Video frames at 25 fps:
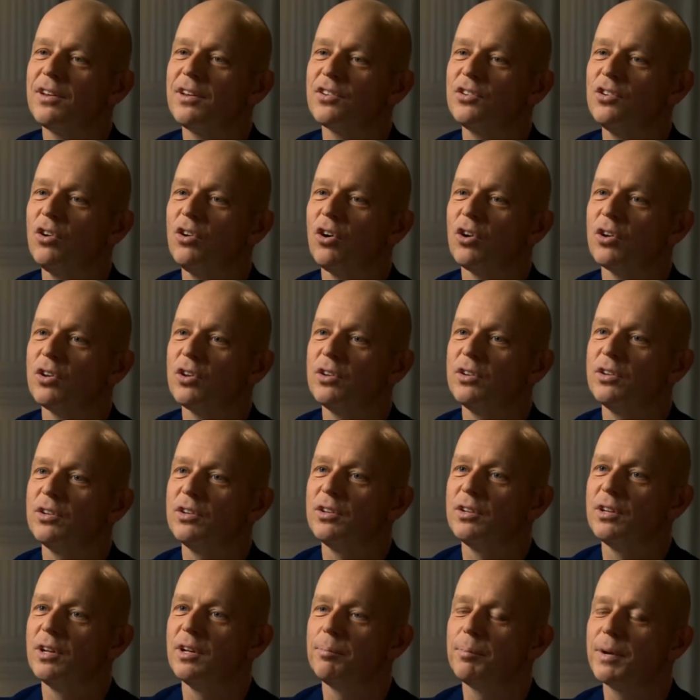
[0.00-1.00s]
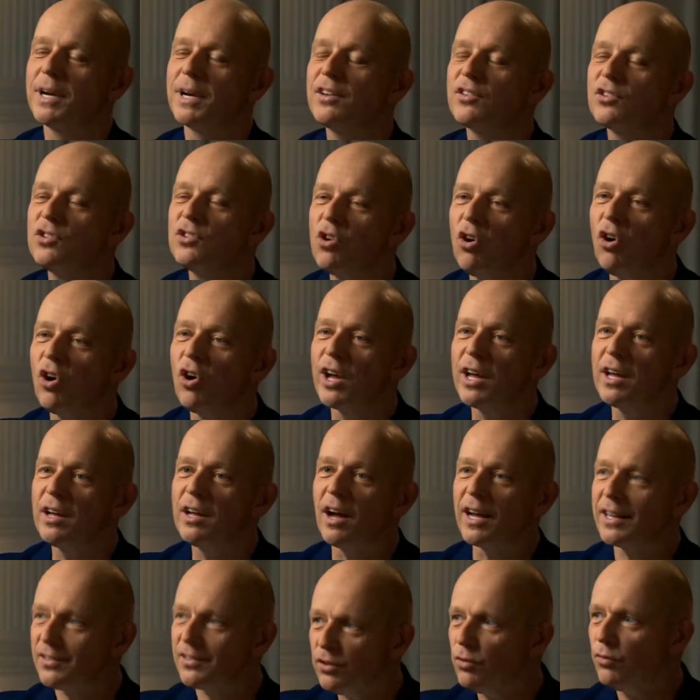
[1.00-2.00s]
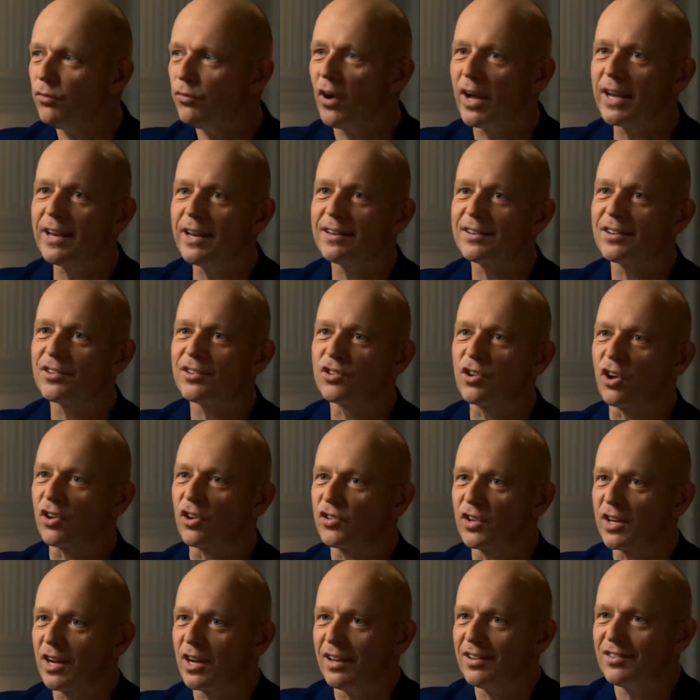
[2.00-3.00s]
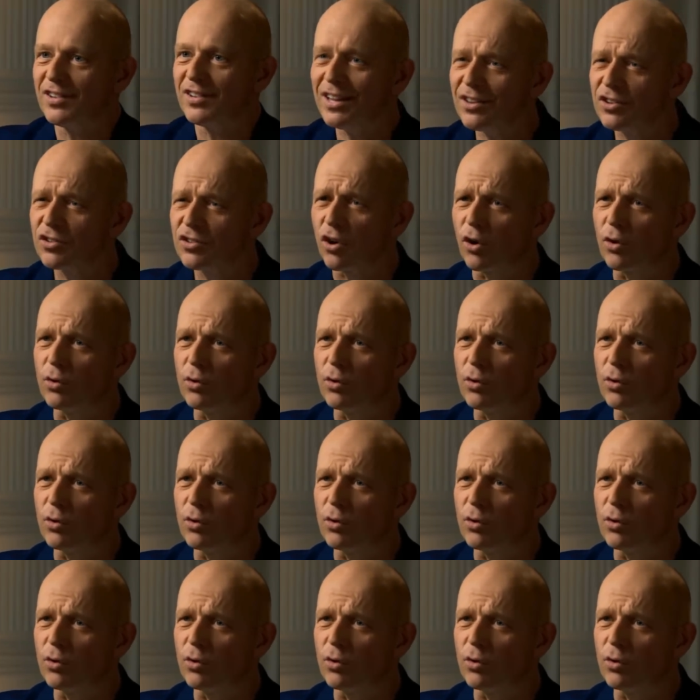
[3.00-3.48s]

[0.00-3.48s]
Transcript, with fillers: But it's not, but it's not I do find it disgusting, I said